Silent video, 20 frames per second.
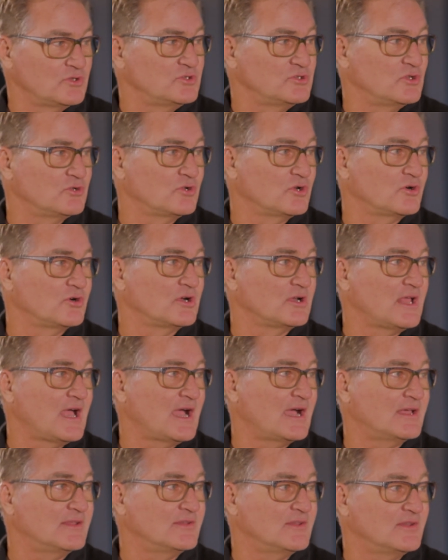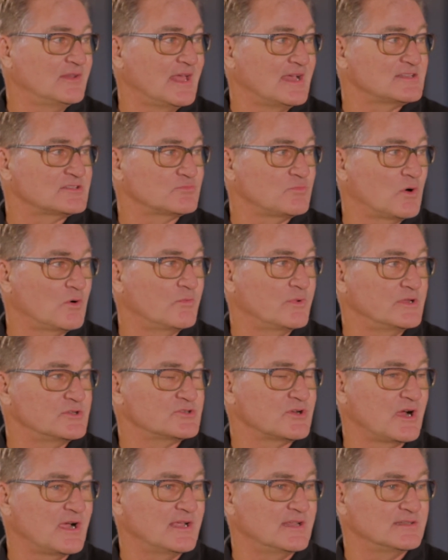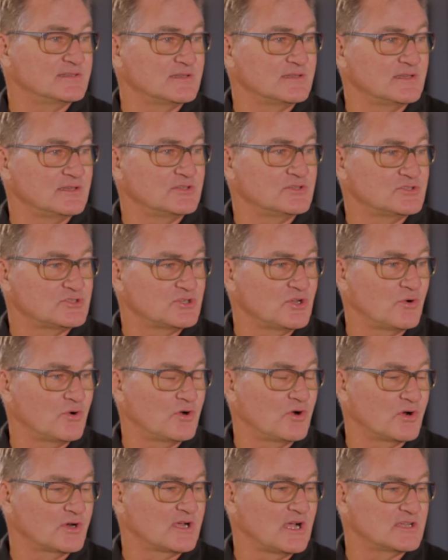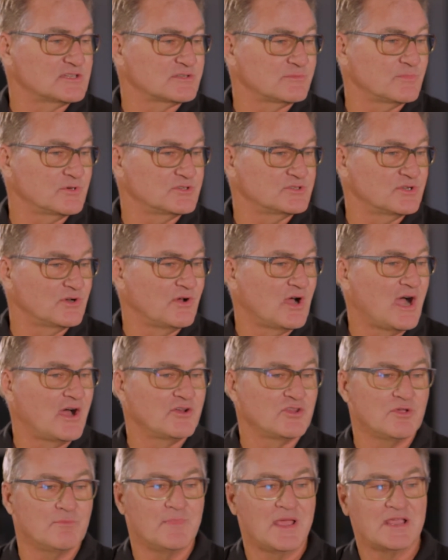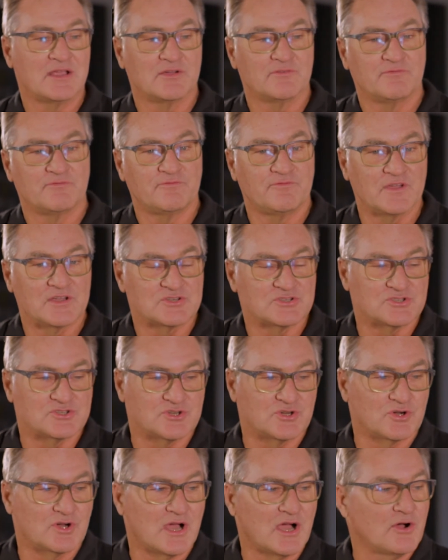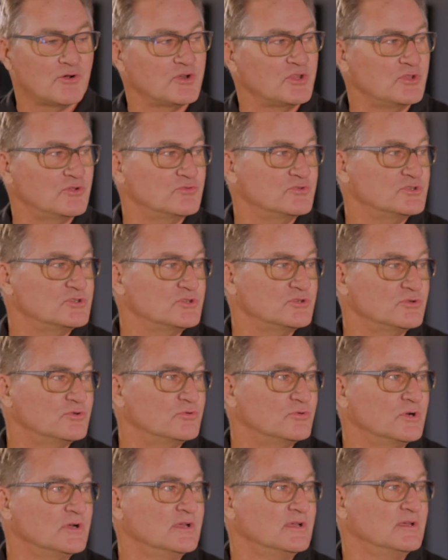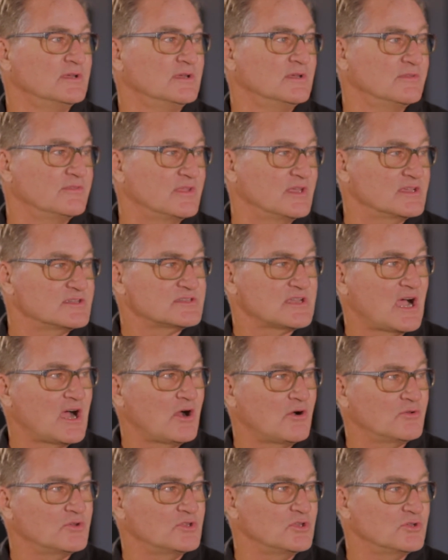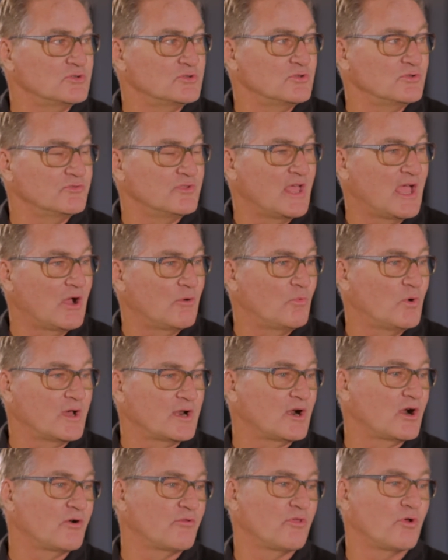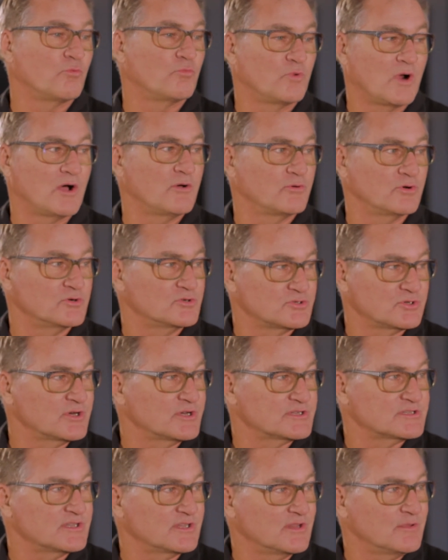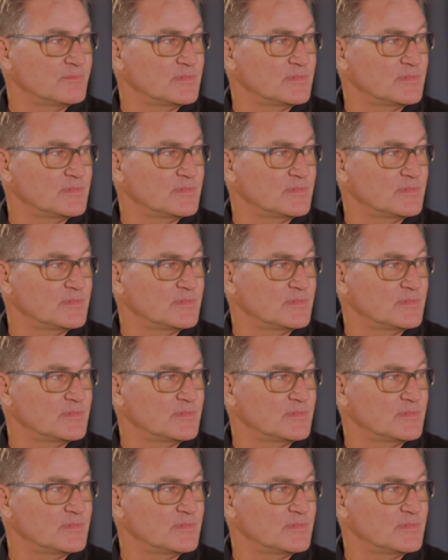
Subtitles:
you learn a lot, and that's what we try and show our customers. You know, how do you make a fixture? How do you do this? How do you do that? What are the router tricks in the